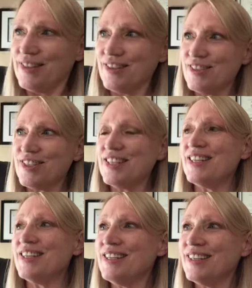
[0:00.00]

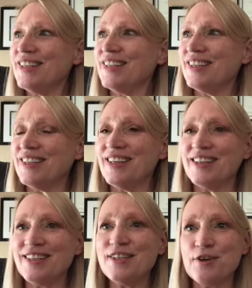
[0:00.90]
She,
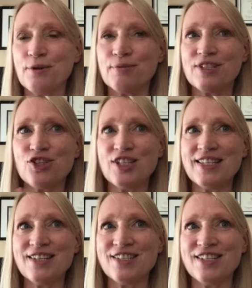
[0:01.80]
she
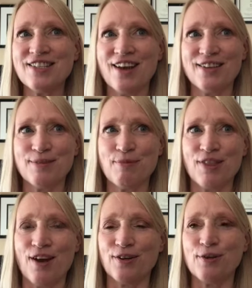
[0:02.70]
says she's not as
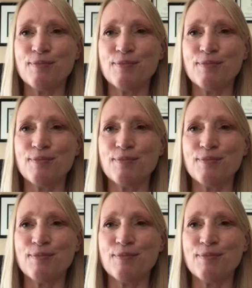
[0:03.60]
methodical,